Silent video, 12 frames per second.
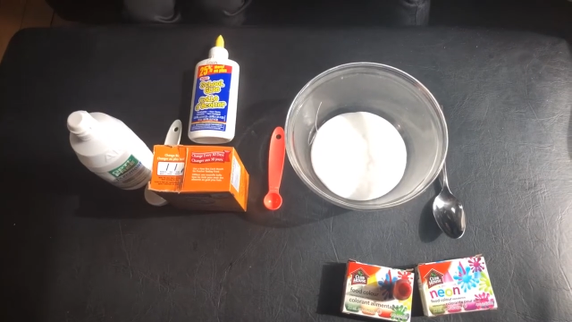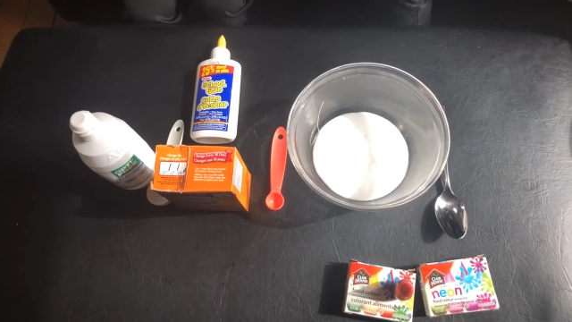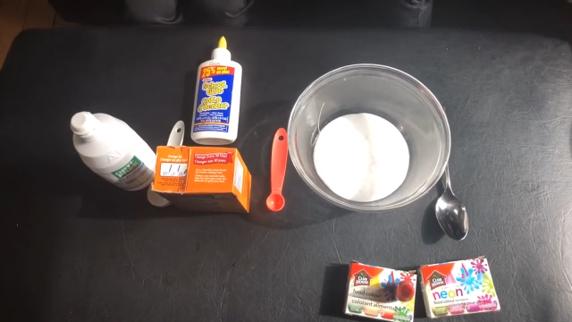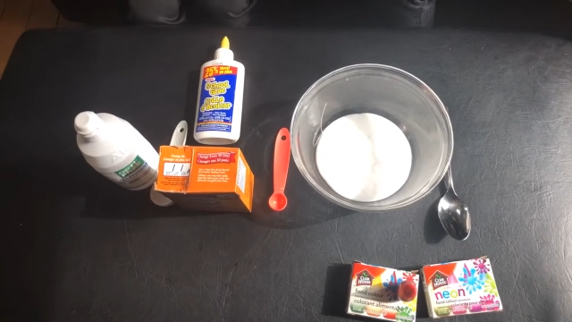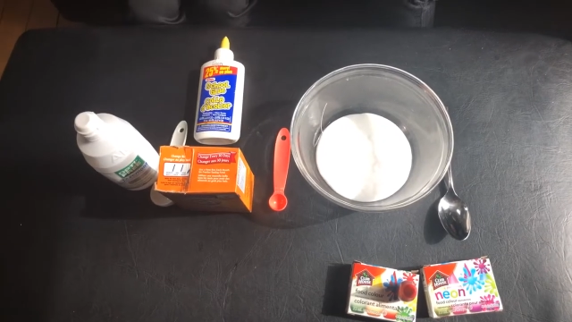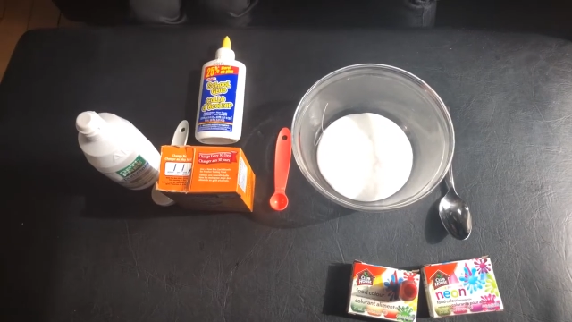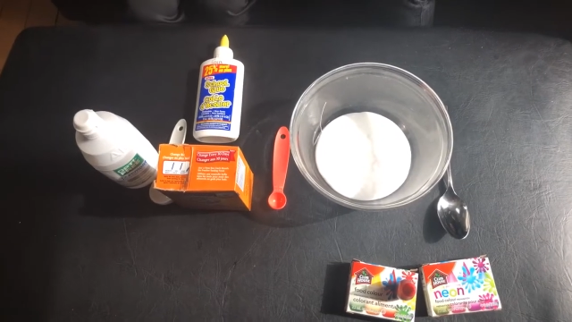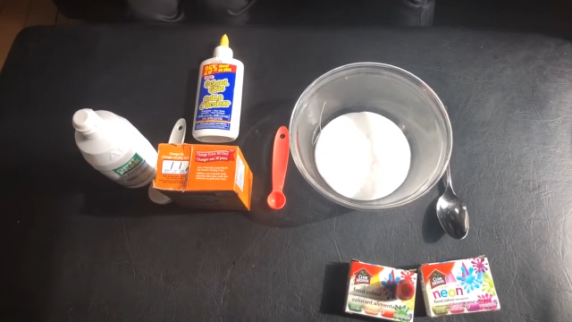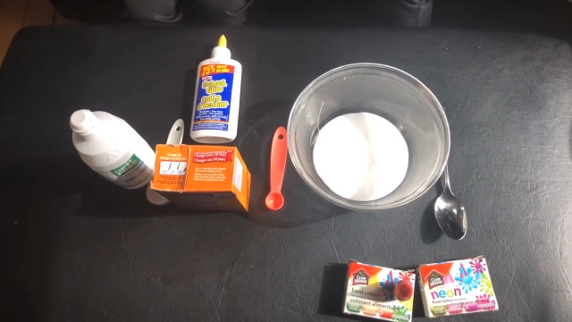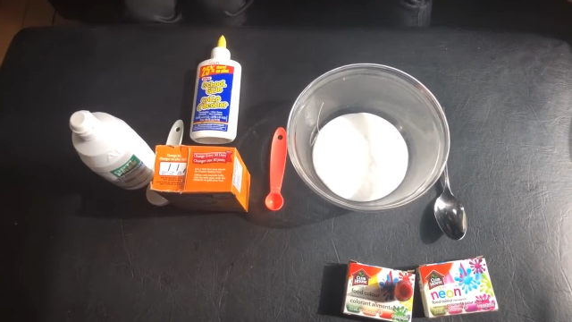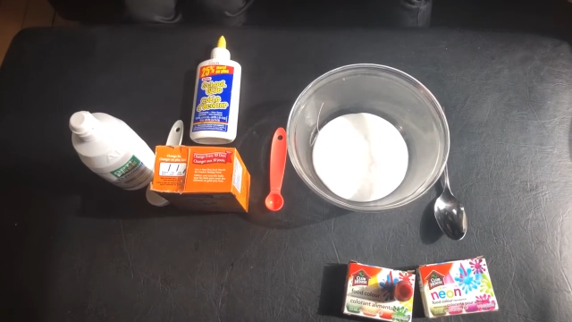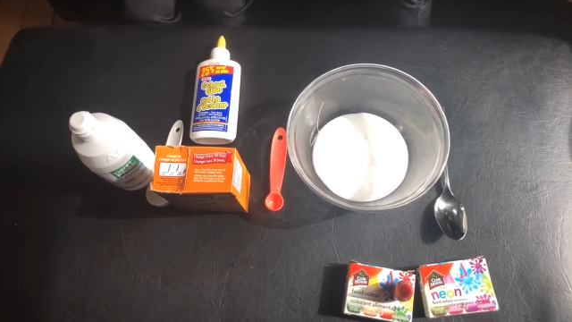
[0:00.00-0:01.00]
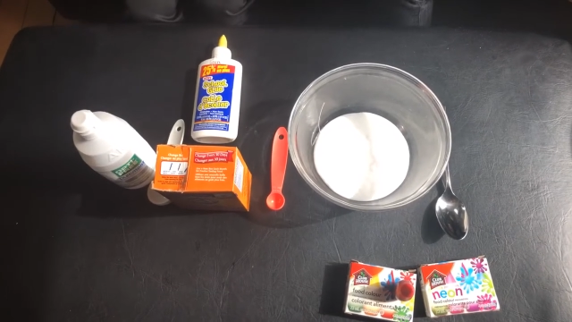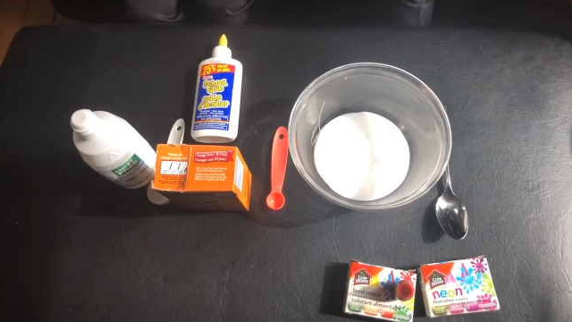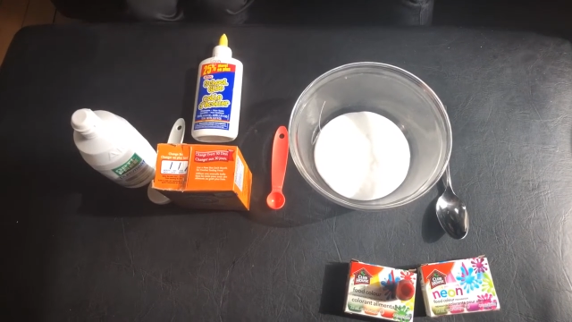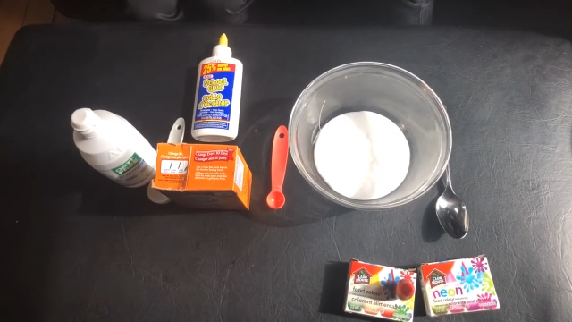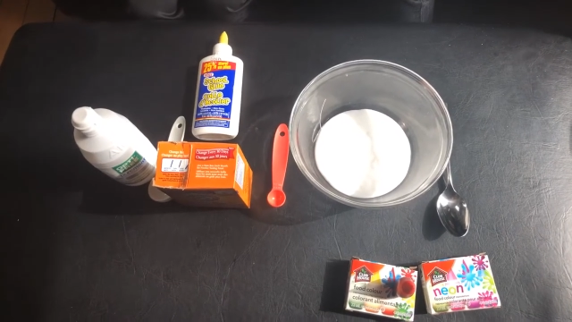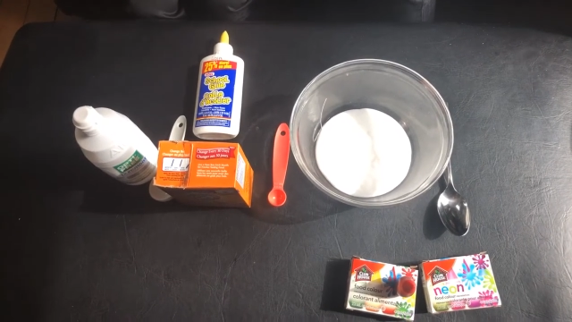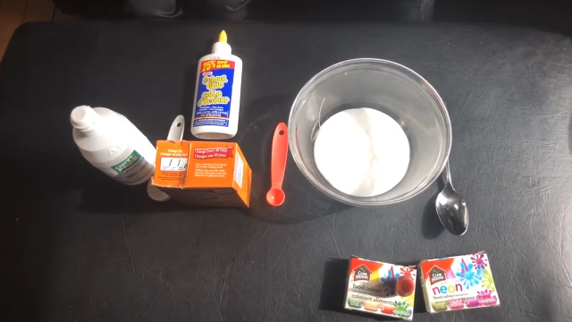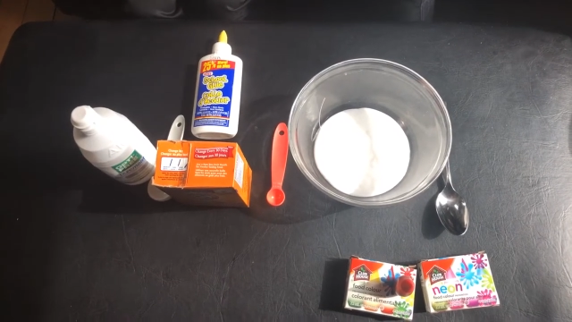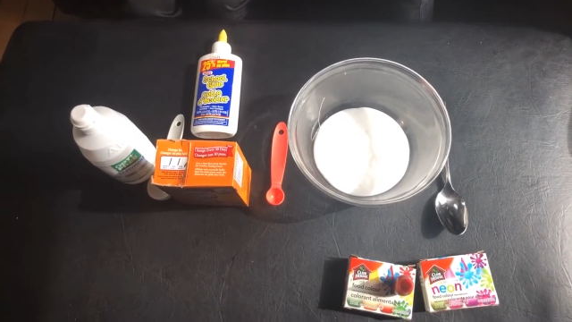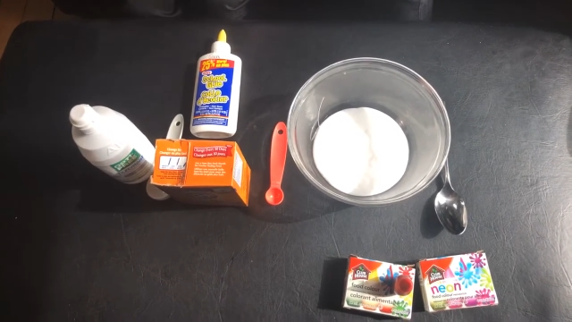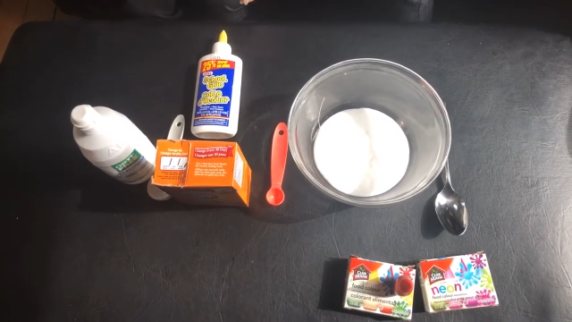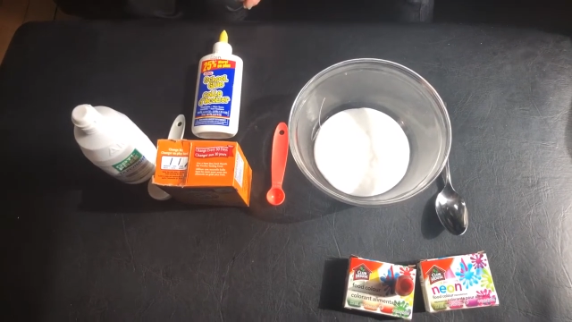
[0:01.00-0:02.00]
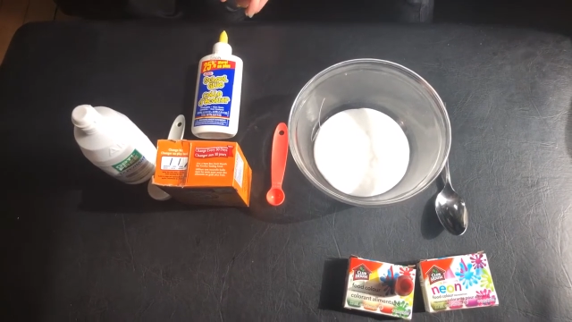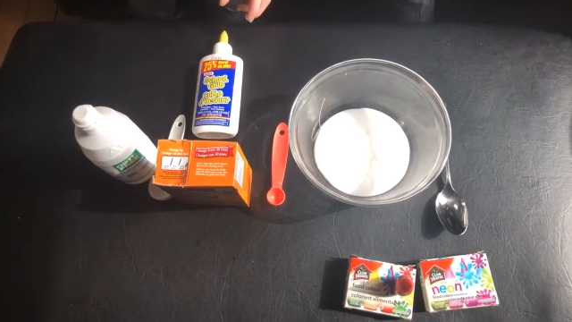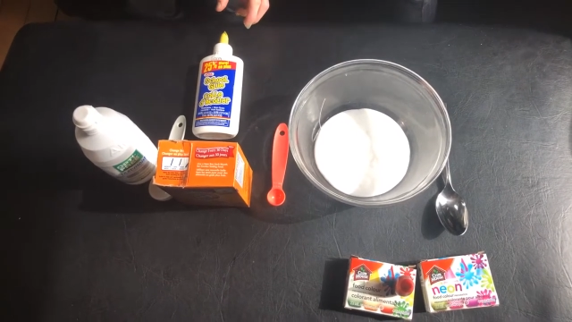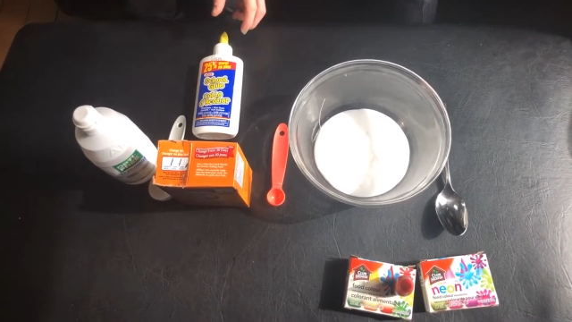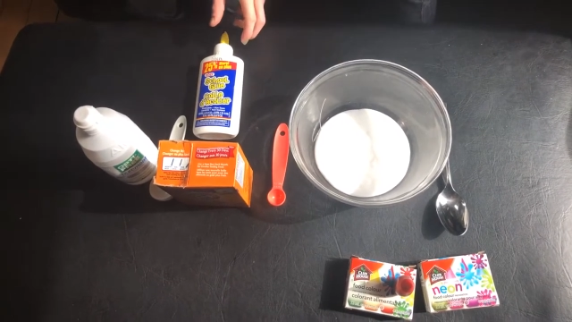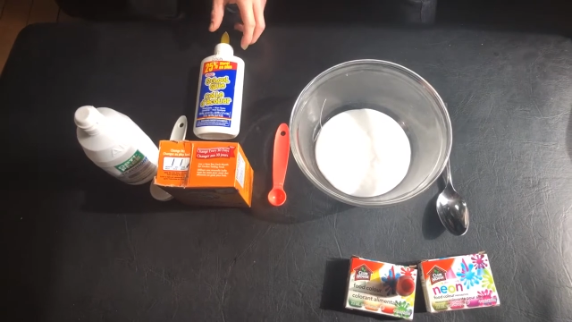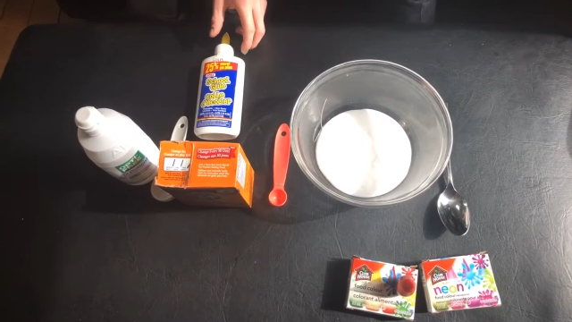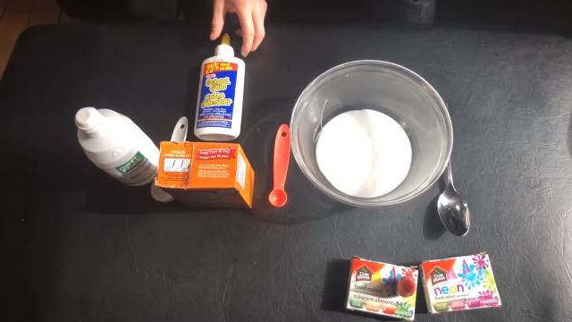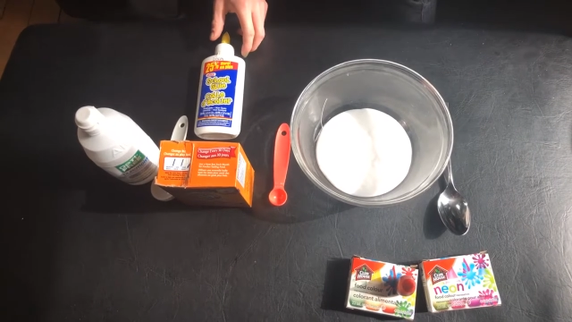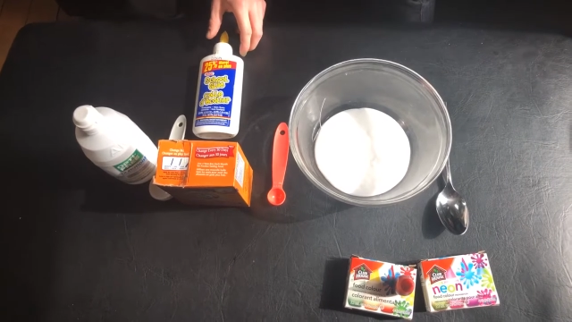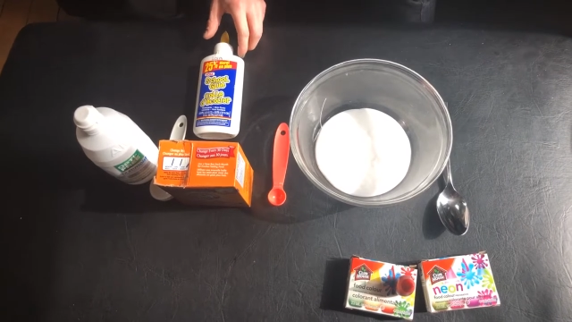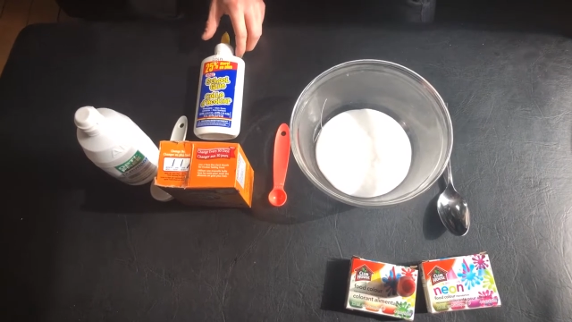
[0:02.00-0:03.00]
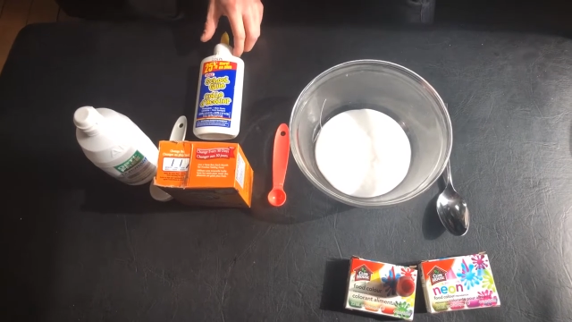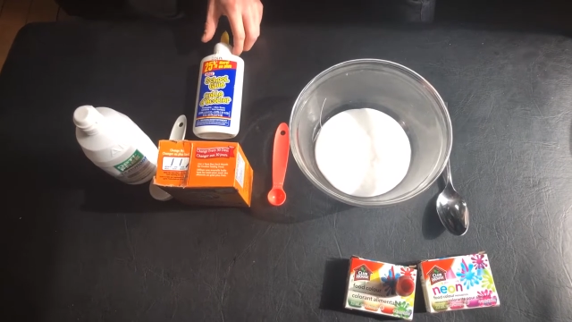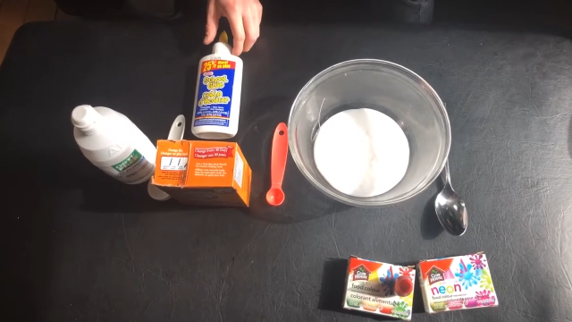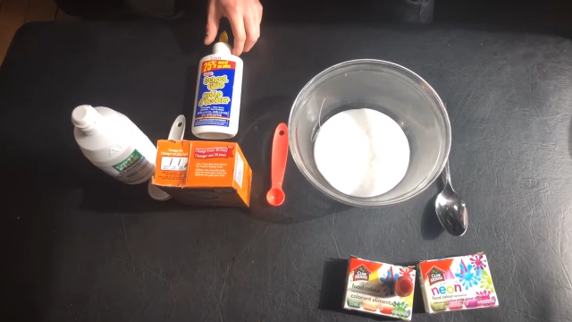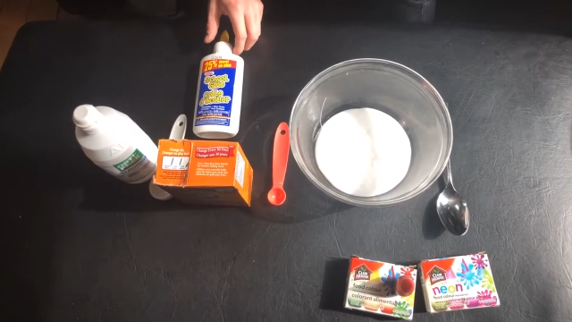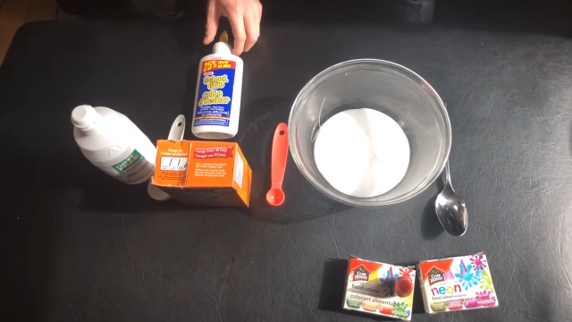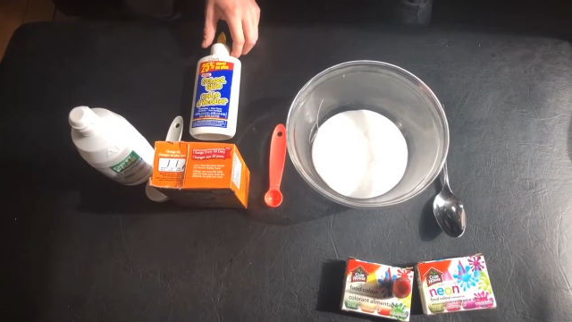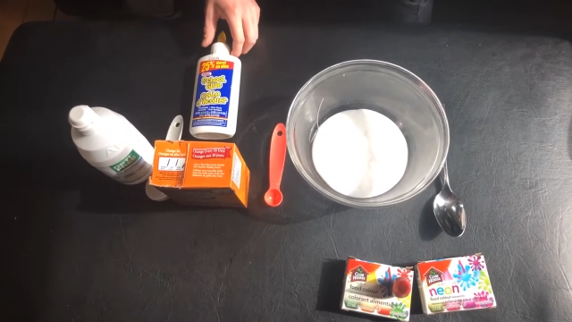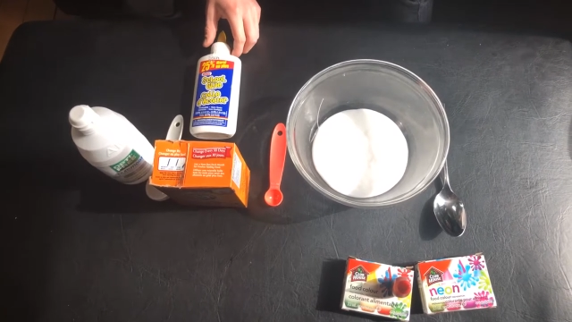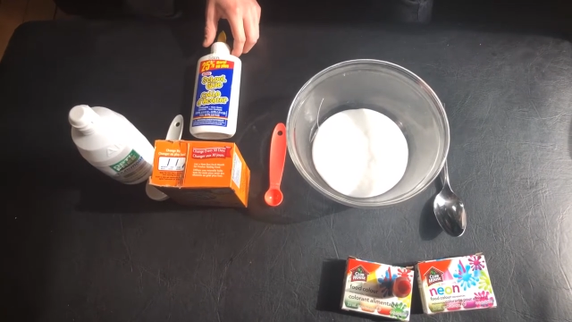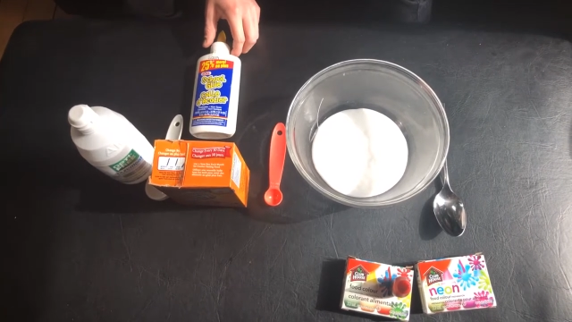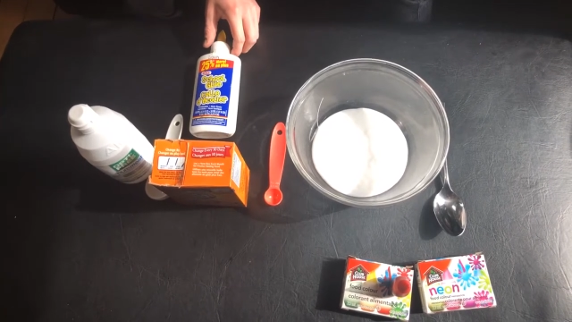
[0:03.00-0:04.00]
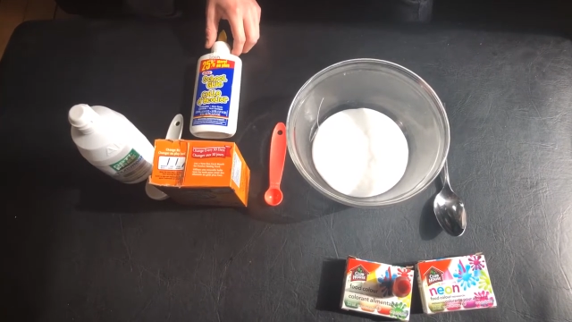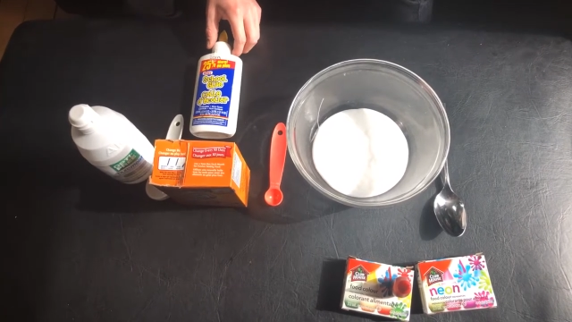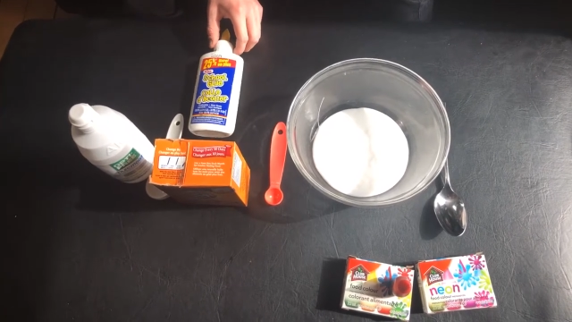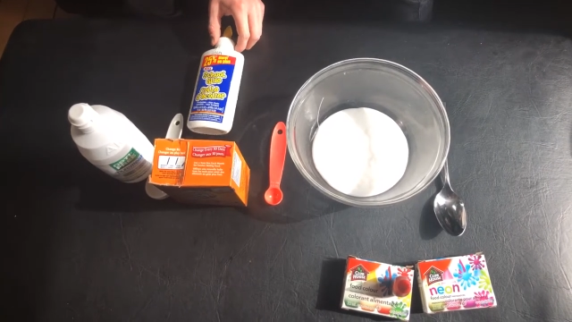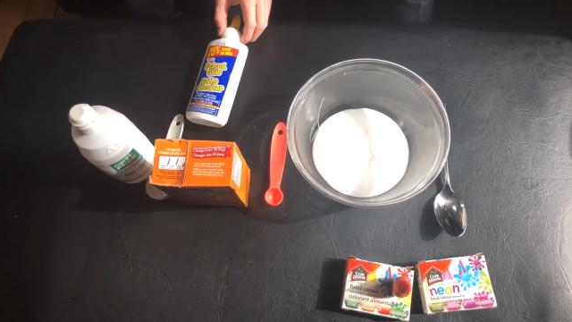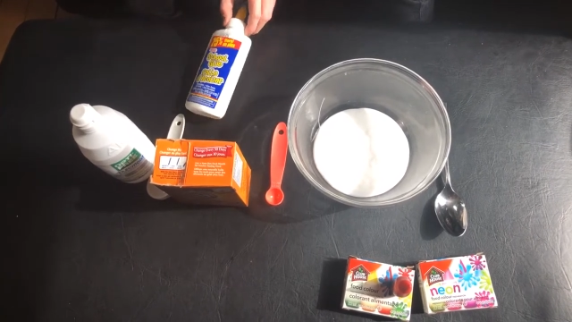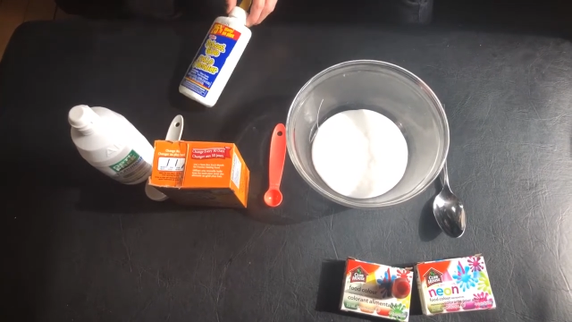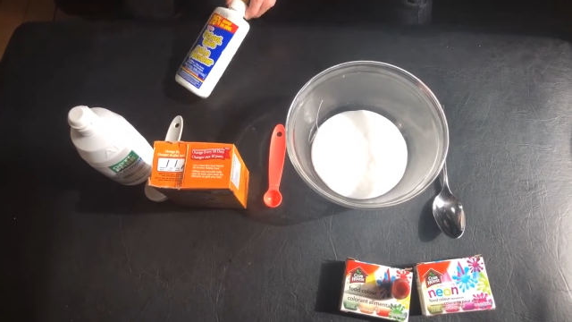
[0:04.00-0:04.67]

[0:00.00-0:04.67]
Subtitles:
(no speaker visible)